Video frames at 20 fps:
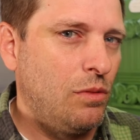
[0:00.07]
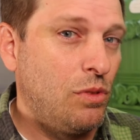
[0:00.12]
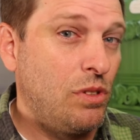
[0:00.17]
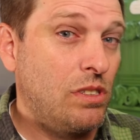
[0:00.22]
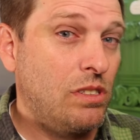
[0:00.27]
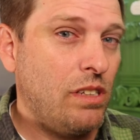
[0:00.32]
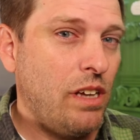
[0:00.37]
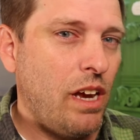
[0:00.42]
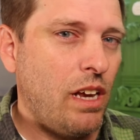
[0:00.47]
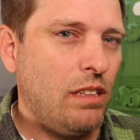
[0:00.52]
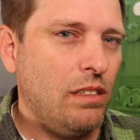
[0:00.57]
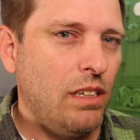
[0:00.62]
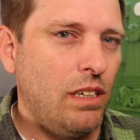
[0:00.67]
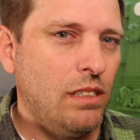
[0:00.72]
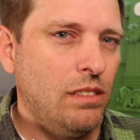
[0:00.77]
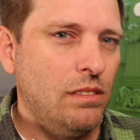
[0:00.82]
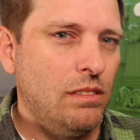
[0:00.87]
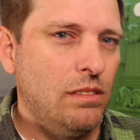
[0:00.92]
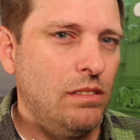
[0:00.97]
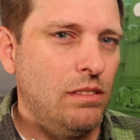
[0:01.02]

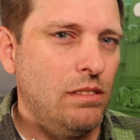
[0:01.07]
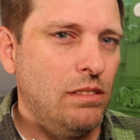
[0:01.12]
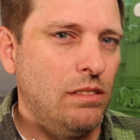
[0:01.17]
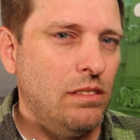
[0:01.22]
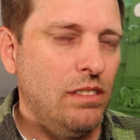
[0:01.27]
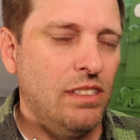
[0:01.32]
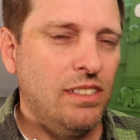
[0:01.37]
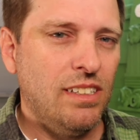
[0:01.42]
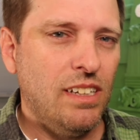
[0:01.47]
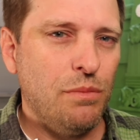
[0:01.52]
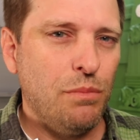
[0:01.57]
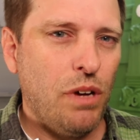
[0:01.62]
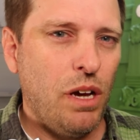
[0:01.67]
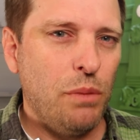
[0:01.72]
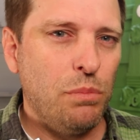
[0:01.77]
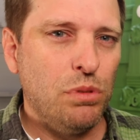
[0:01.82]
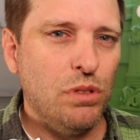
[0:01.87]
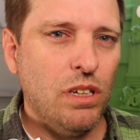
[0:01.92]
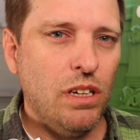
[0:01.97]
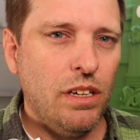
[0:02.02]
Recycling is in
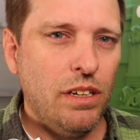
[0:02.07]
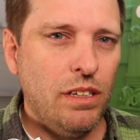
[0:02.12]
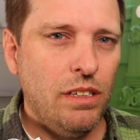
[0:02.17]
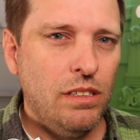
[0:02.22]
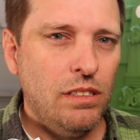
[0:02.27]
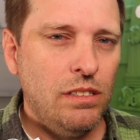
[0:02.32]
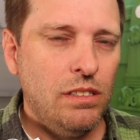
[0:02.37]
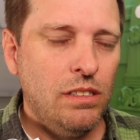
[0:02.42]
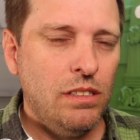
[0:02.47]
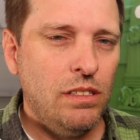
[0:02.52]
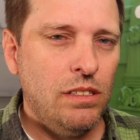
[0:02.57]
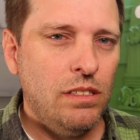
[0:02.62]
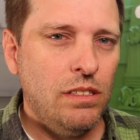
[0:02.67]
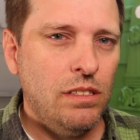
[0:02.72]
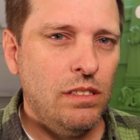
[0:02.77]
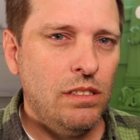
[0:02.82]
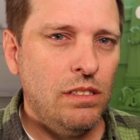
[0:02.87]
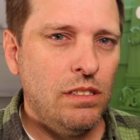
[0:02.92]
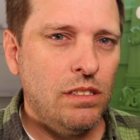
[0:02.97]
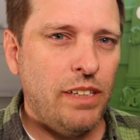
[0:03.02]
my blood.
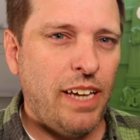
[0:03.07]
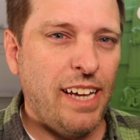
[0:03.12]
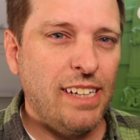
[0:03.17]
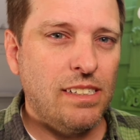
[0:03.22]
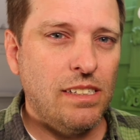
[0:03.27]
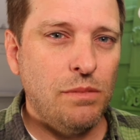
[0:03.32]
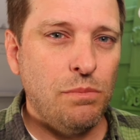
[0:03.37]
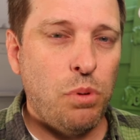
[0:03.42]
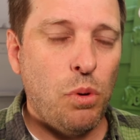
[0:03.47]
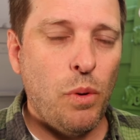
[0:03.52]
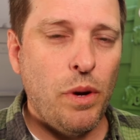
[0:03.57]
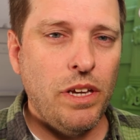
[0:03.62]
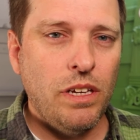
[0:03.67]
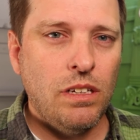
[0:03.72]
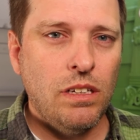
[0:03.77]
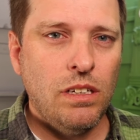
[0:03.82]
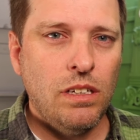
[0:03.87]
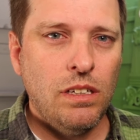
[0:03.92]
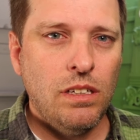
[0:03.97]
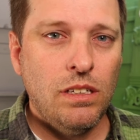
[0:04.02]
Case in
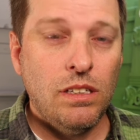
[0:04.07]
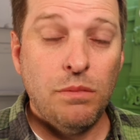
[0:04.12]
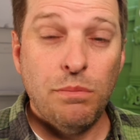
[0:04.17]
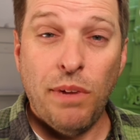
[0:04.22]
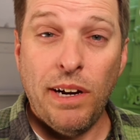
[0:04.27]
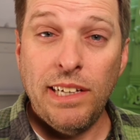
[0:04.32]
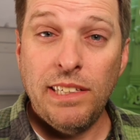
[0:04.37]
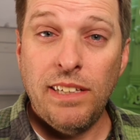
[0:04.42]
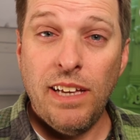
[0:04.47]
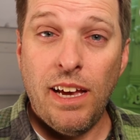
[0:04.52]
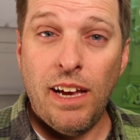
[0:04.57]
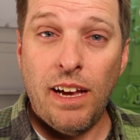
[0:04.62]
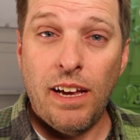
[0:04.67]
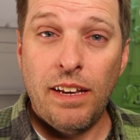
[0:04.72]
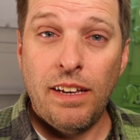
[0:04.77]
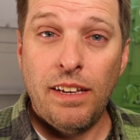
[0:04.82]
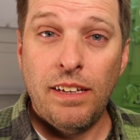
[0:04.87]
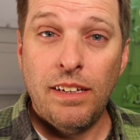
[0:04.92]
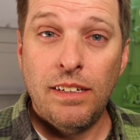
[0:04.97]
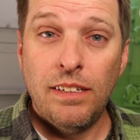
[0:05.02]
point, my
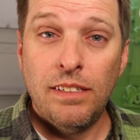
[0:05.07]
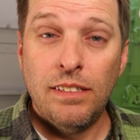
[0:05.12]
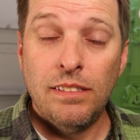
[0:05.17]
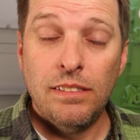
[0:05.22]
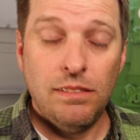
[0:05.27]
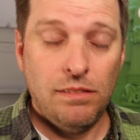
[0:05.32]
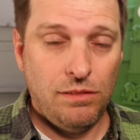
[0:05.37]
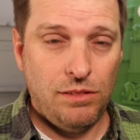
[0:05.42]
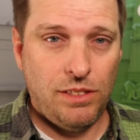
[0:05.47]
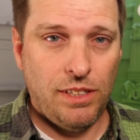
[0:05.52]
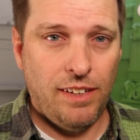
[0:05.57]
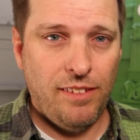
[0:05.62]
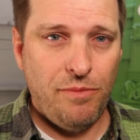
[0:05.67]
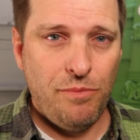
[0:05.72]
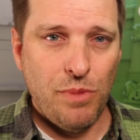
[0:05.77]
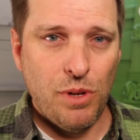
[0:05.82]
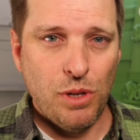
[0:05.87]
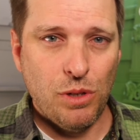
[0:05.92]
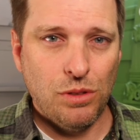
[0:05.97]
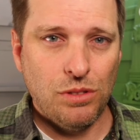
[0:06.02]
dad,
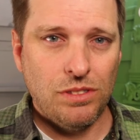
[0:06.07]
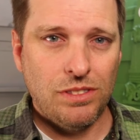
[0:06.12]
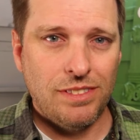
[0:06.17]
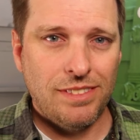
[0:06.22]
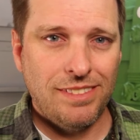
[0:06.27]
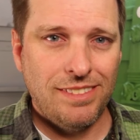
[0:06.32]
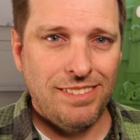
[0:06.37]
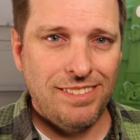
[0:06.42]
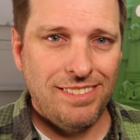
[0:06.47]
Jeff Mills.